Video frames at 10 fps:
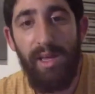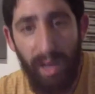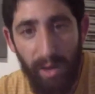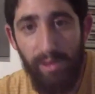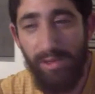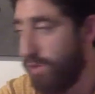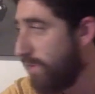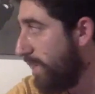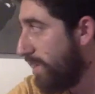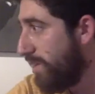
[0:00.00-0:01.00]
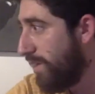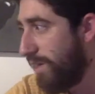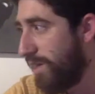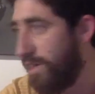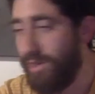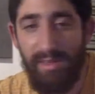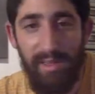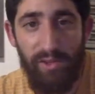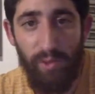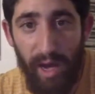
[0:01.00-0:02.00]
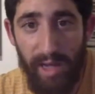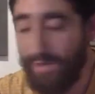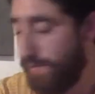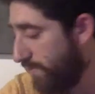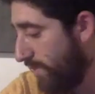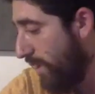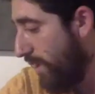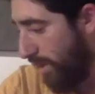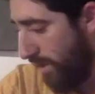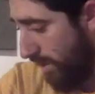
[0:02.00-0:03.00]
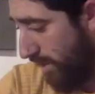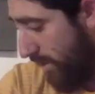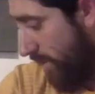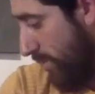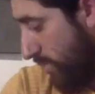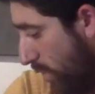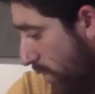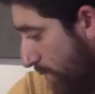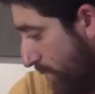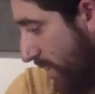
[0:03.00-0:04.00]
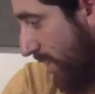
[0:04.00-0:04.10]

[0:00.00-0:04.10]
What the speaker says: I will talk about it since you asked. So